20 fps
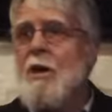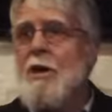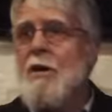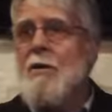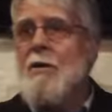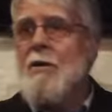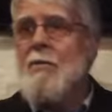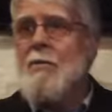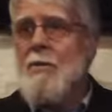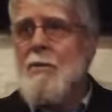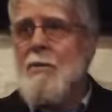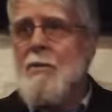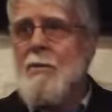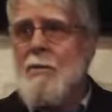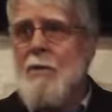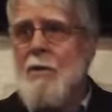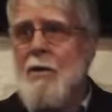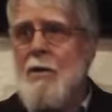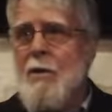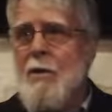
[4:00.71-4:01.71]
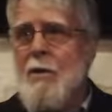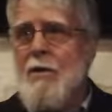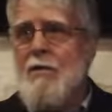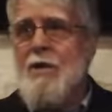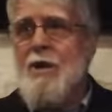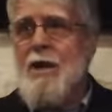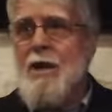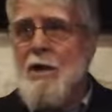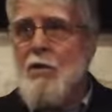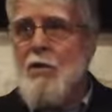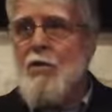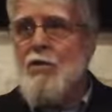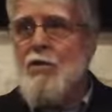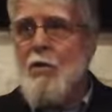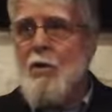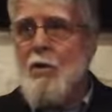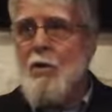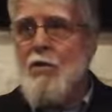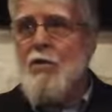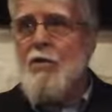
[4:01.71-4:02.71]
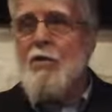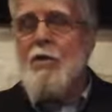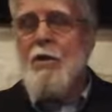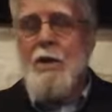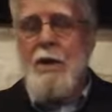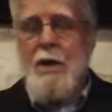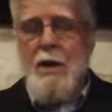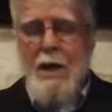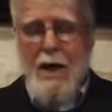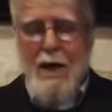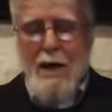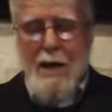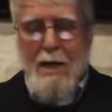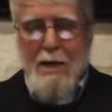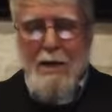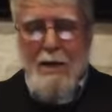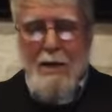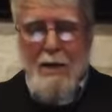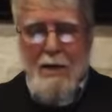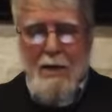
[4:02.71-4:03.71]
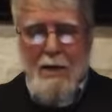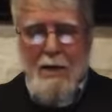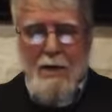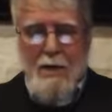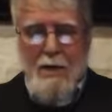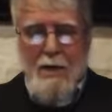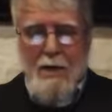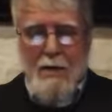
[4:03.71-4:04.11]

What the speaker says: as a legal source, and that